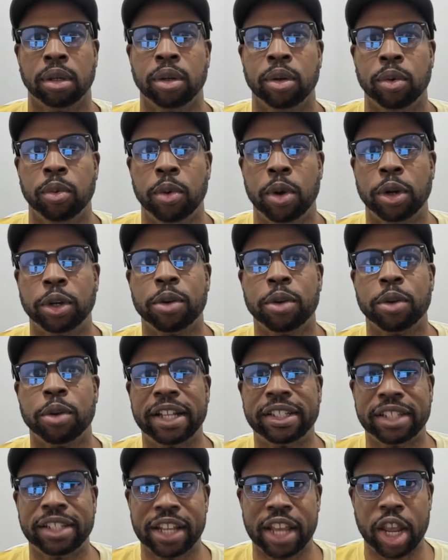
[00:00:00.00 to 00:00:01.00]
Welcome back
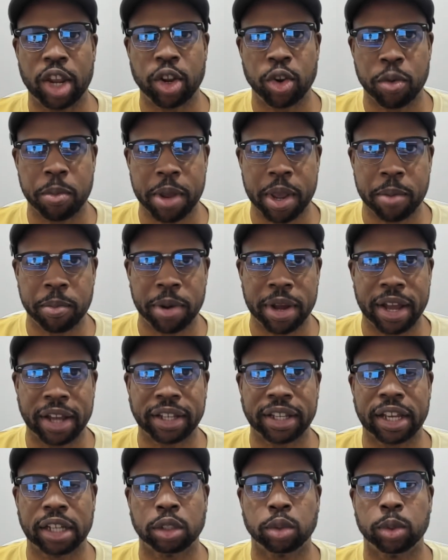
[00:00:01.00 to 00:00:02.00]
to the Angry Man
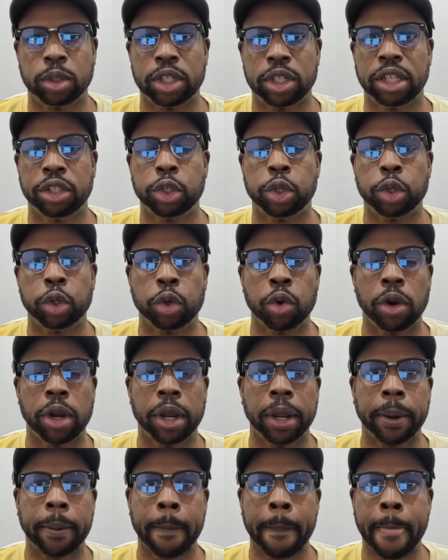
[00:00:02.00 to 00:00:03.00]
Podcast with Jason and
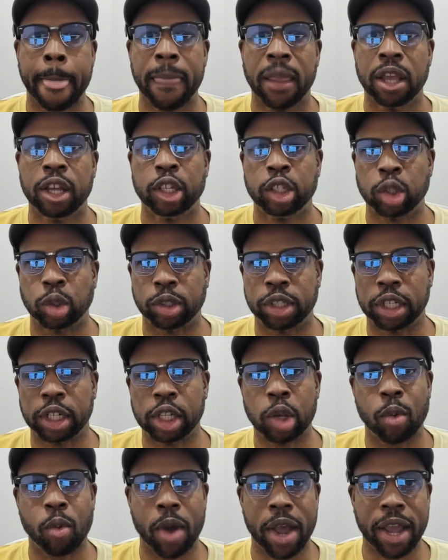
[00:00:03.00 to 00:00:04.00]
Greg. So
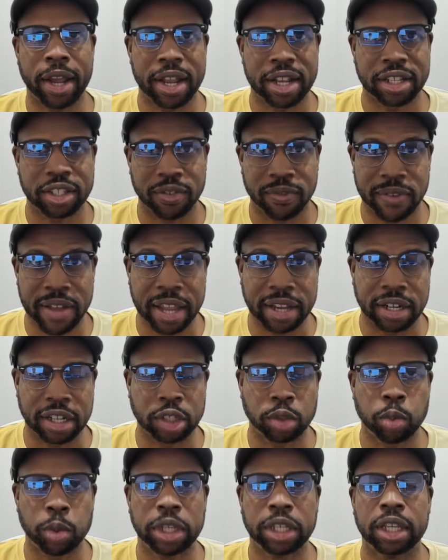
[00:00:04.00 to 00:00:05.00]
Dillian Whyte has a fight this
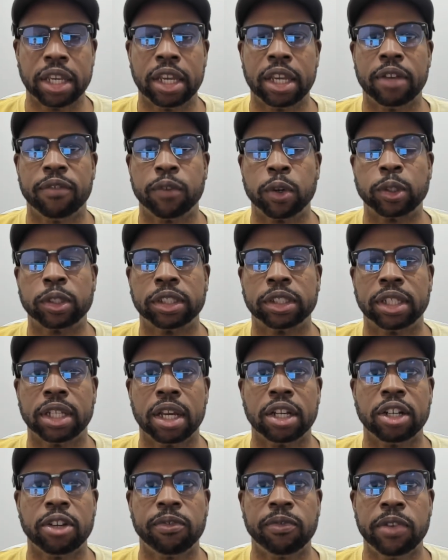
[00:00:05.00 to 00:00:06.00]
weekend versus the
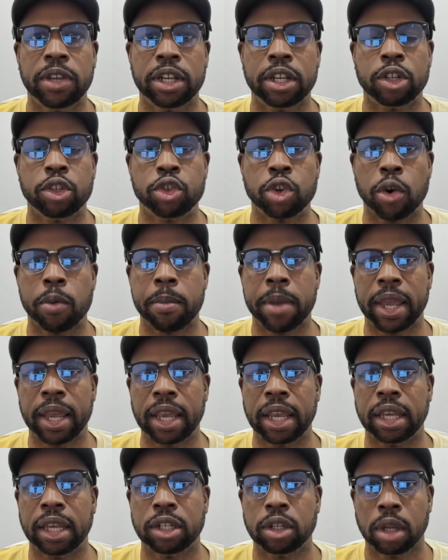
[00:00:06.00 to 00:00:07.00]
undefeated
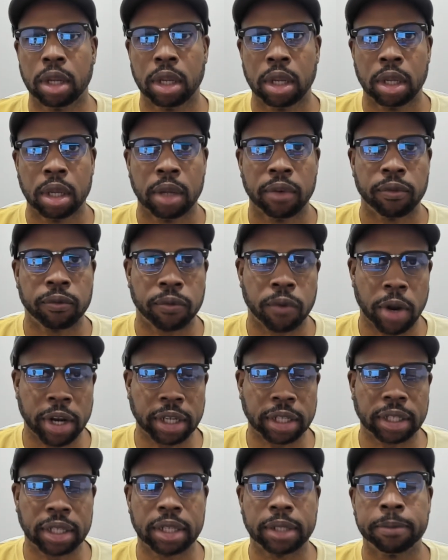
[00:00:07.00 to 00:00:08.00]
Jermaine
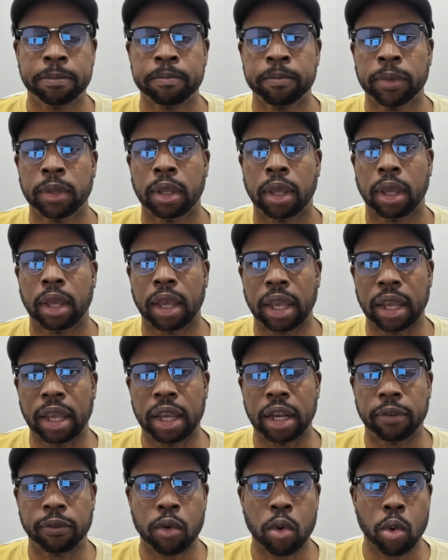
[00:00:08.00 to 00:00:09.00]
Franklin. And
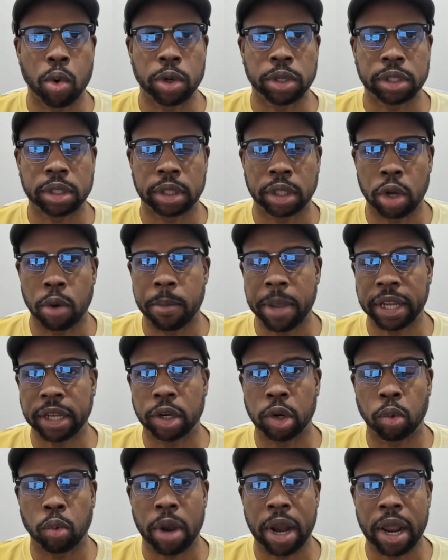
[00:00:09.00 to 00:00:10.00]
of course, they're making
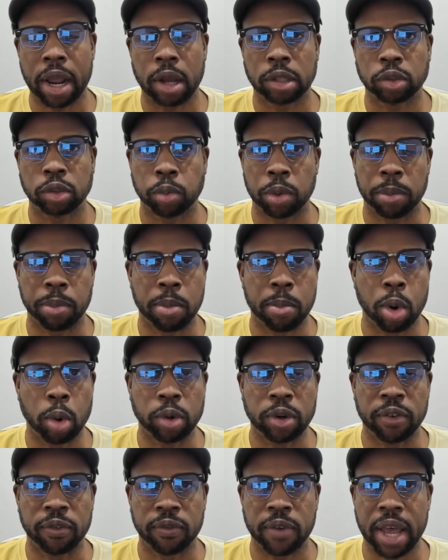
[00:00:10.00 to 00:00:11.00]
the rounds with promoting
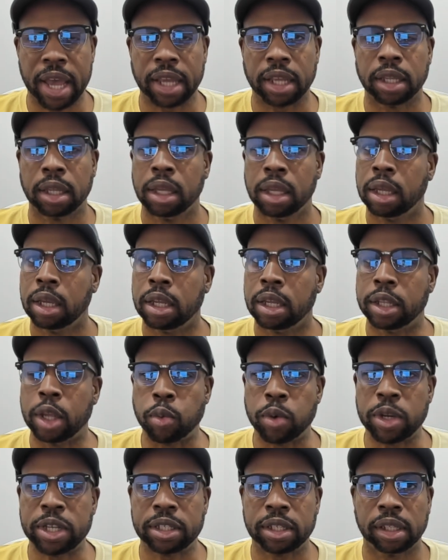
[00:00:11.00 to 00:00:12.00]
the fight. They
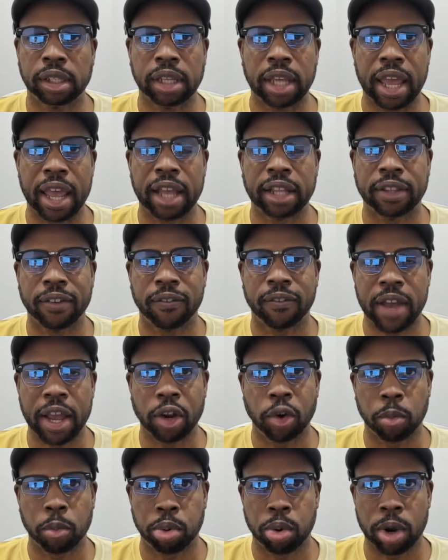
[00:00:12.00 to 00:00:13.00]
recently had the
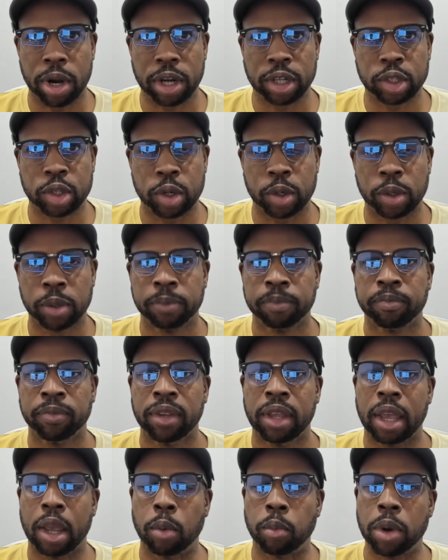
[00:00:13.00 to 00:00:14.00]
final presser.
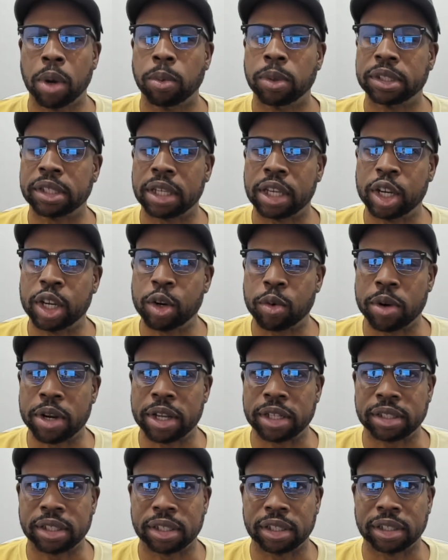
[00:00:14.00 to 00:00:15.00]
And what was
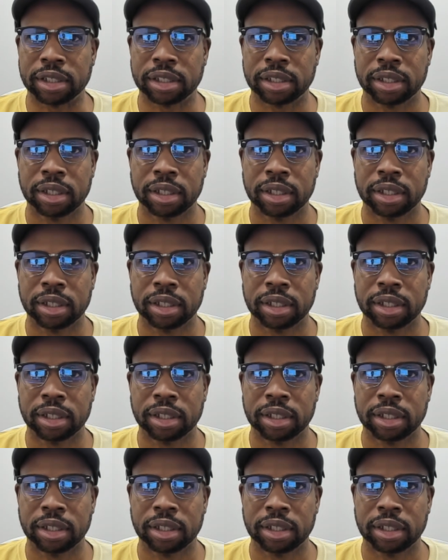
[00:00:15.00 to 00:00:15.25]
interesting